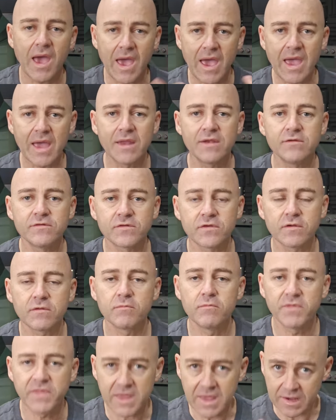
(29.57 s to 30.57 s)
and
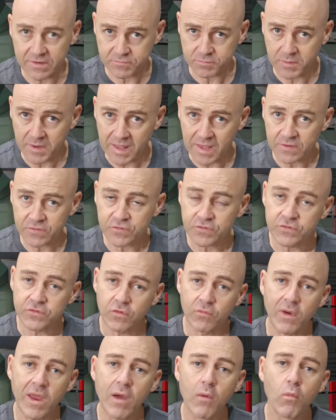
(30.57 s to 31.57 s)
the explanations
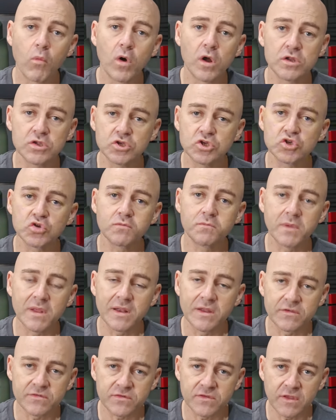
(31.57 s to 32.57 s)
around what you should be
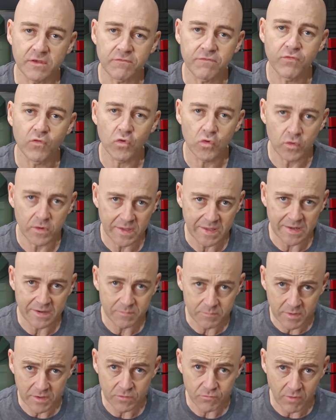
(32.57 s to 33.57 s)
listening for
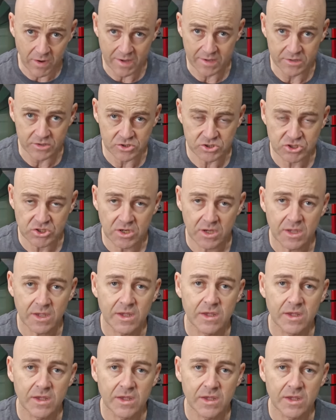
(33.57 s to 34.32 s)
in mid-range.